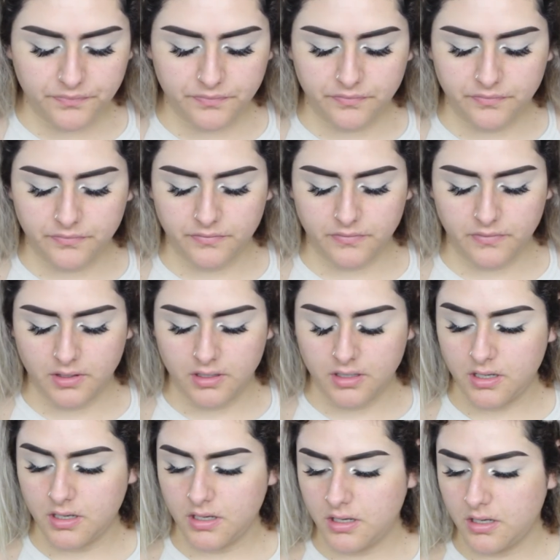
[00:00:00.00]

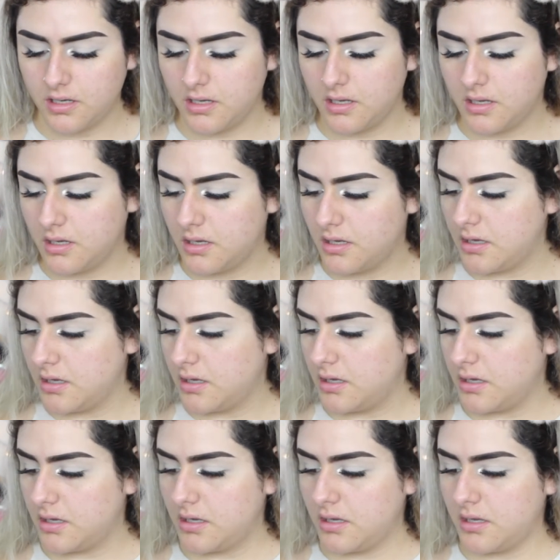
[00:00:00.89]

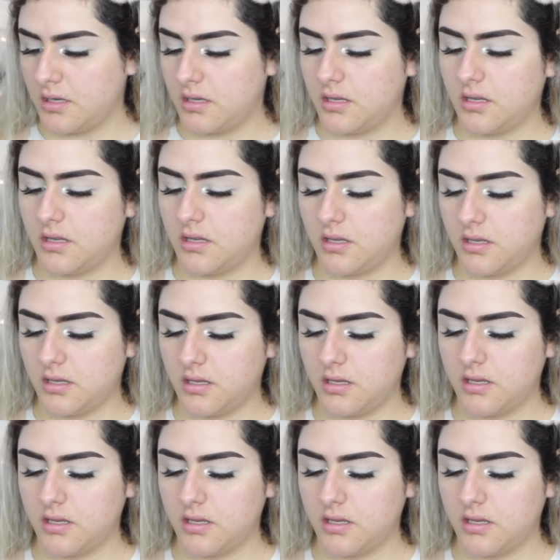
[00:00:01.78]
(no one is talking)